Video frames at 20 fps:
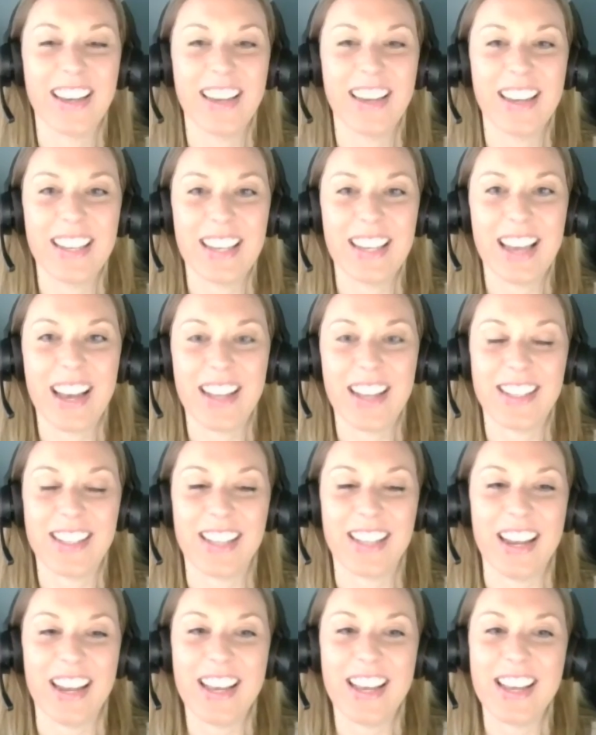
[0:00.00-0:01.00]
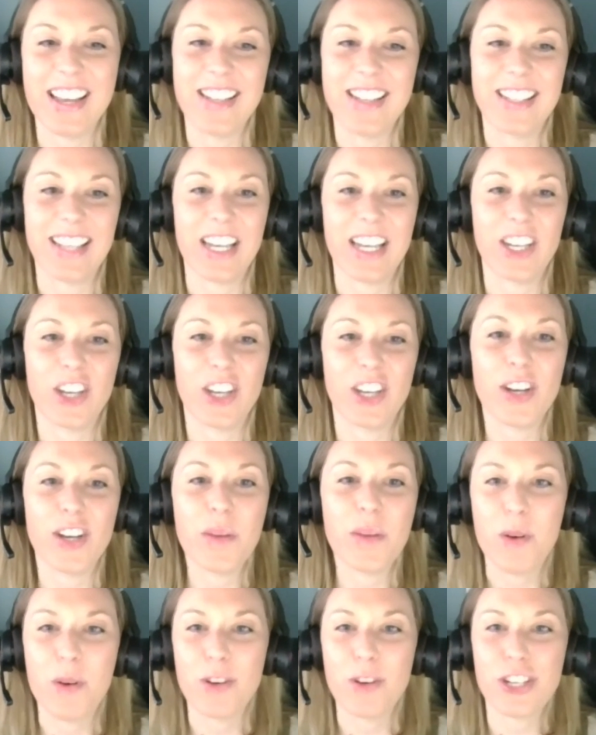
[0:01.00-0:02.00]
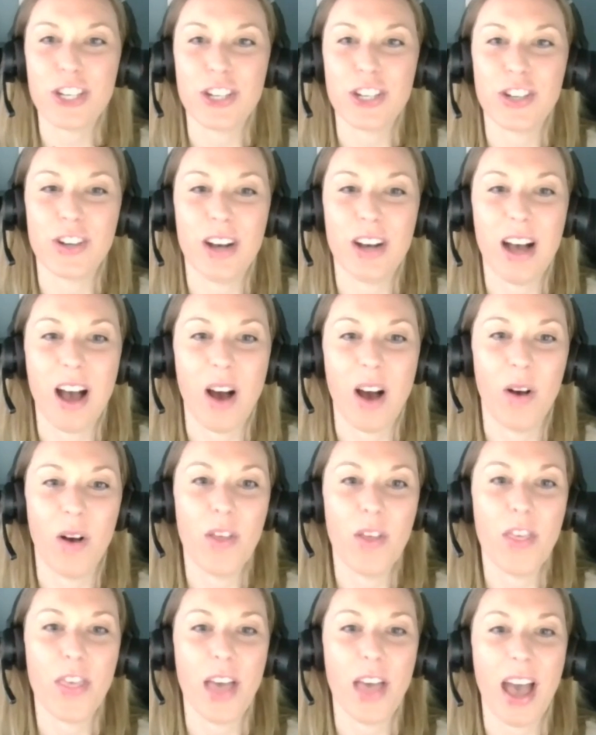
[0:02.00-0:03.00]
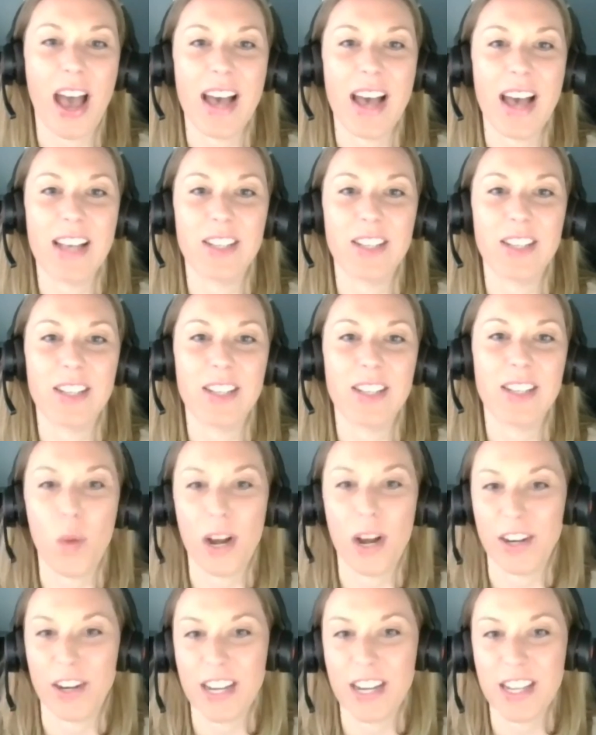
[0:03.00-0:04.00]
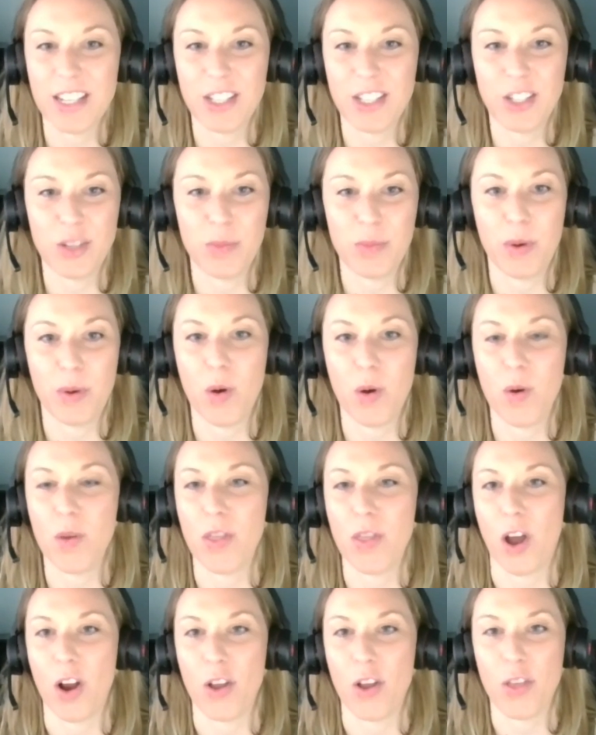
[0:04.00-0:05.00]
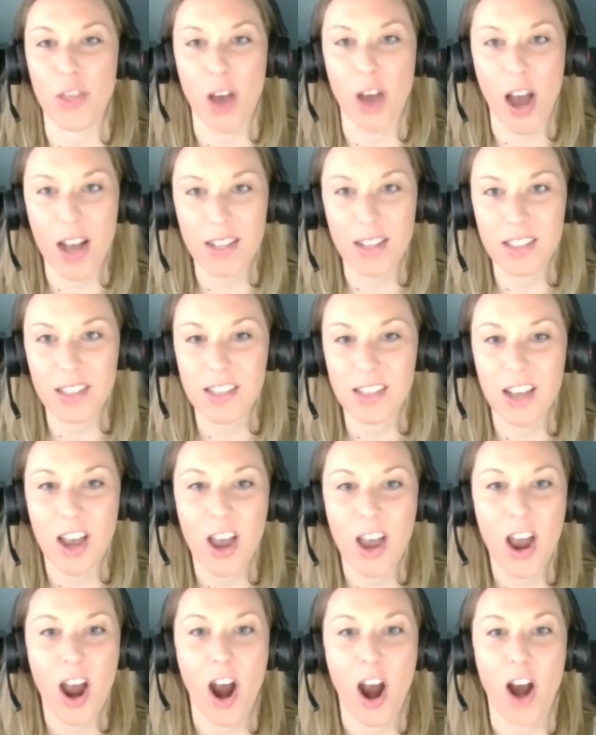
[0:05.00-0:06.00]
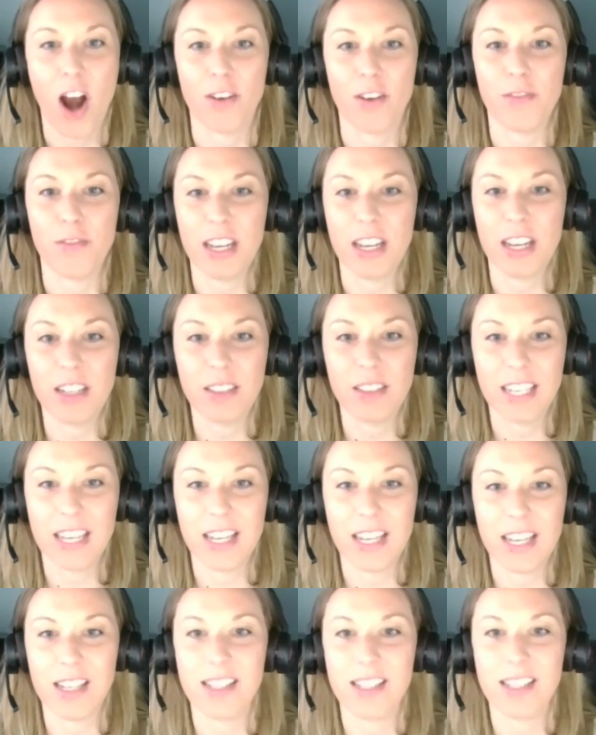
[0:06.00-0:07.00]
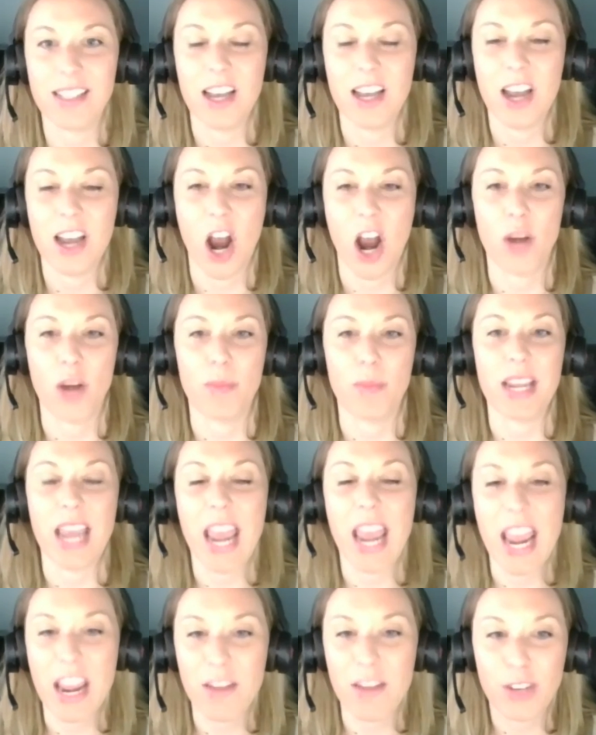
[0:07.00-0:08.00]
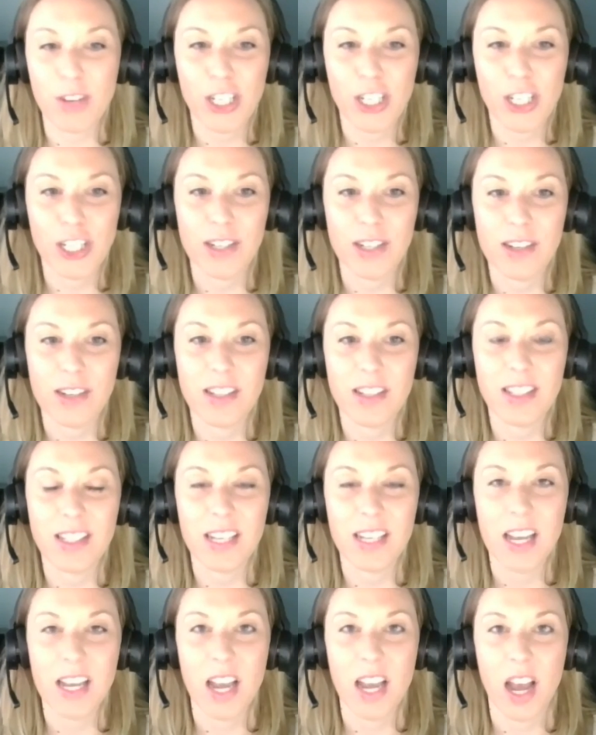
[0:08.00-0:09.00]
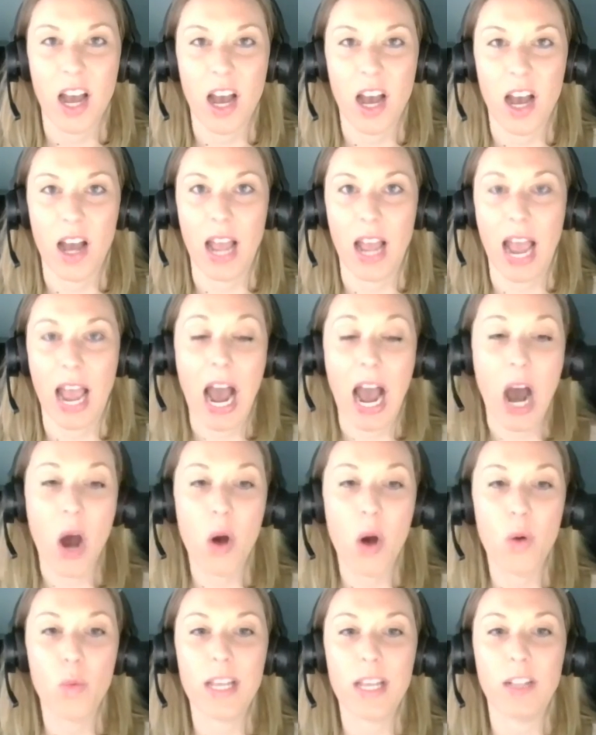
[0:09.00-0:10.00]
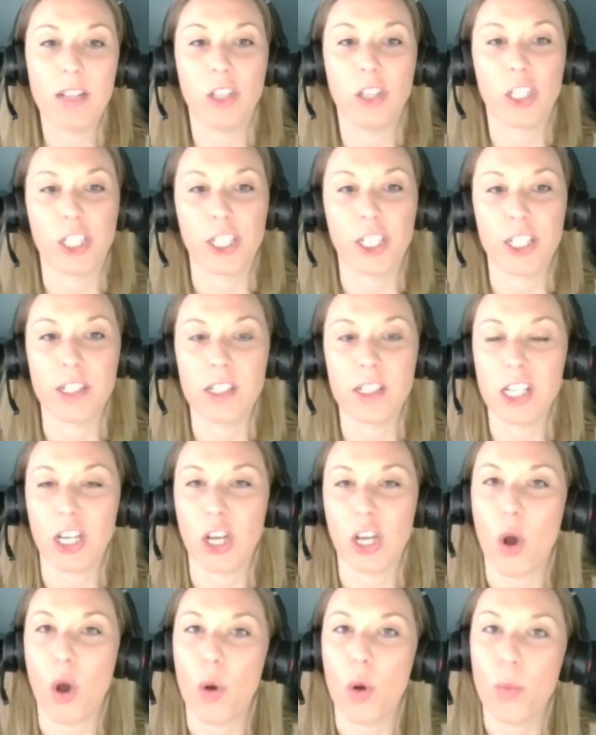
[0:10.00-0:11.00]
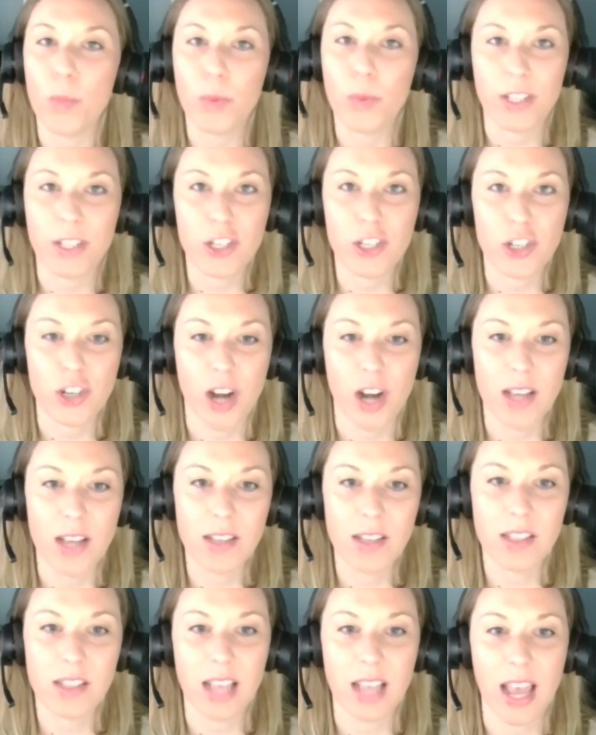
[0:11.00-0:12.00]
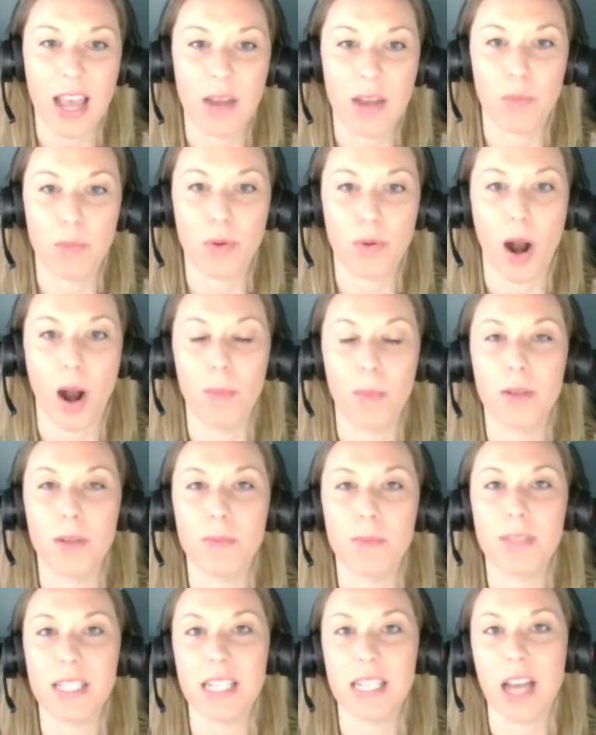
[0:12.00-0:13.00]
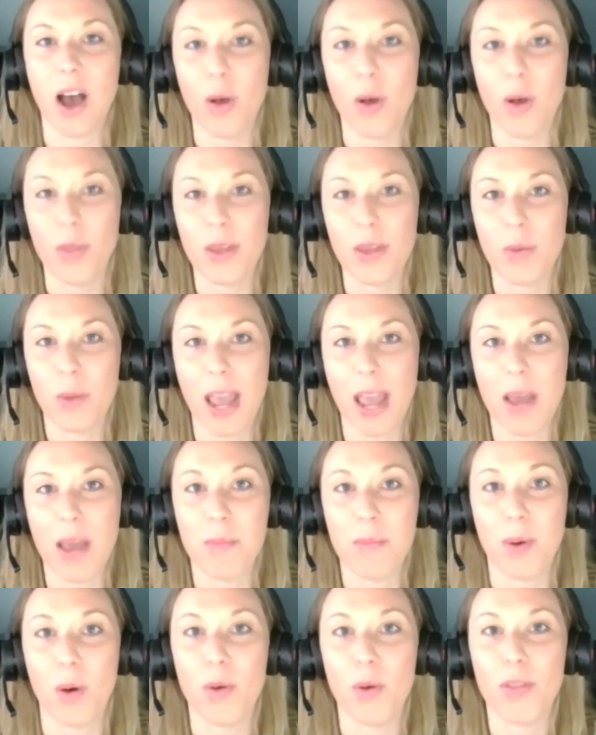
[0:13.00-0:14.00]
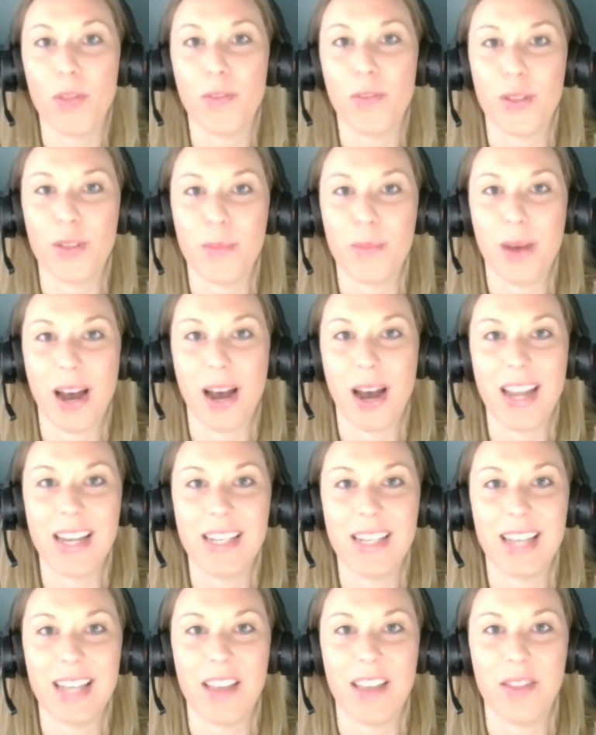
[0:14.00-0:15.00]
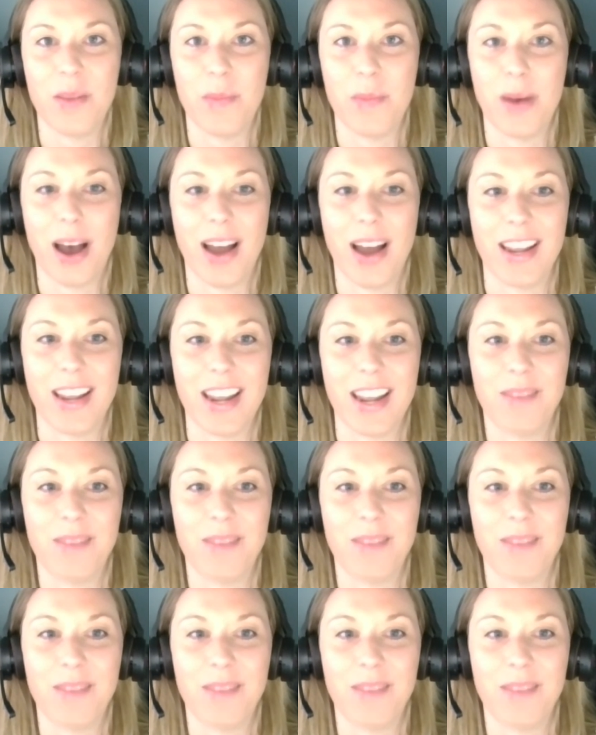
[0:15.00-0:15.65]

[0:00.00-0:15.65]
Yes, it is. And good emotional health has awareness to both our thoughts, our feelings, our behaviors, how we learn to cope with stress and problems in a healthy way, both for the mind and the body.